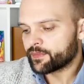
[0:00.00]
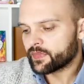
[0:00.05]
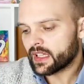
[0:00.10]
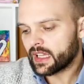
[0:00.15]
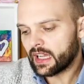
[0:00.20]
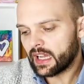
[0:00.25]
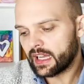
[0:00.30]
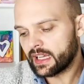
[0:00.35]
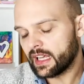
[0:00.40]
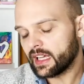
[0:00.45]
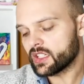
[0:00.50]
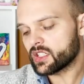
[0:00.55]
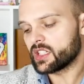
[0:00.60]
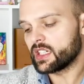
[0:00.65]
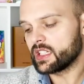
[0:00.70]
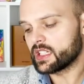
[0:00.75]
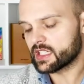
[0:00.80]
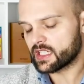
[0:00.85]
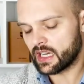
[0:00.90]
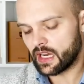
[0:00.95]
And
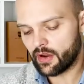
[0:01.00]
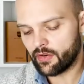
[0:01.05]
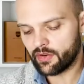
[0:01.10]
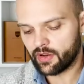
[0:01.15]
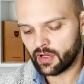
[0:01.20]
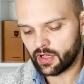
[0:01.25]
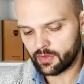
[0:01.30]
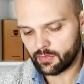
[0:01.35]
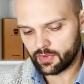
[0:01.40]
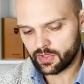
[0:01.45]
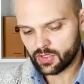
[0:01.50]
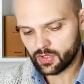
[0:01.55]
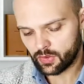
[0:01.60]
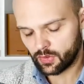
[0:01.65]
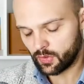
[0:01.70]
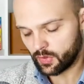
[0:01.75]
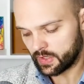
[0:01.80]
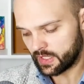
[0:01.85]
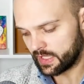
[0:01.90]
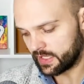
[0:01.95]
actually, Sarah and I were
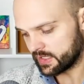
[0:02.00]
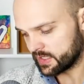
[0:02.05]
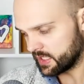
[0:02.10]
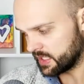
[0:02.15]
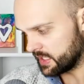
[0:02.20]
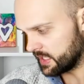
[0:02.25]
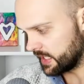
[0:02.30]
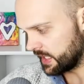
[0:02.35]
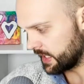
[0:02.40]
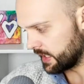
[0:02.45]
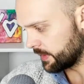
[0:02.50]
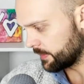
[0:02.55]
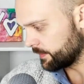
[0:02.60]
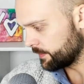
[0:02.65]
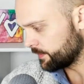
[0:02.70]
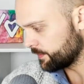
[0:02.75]
talking today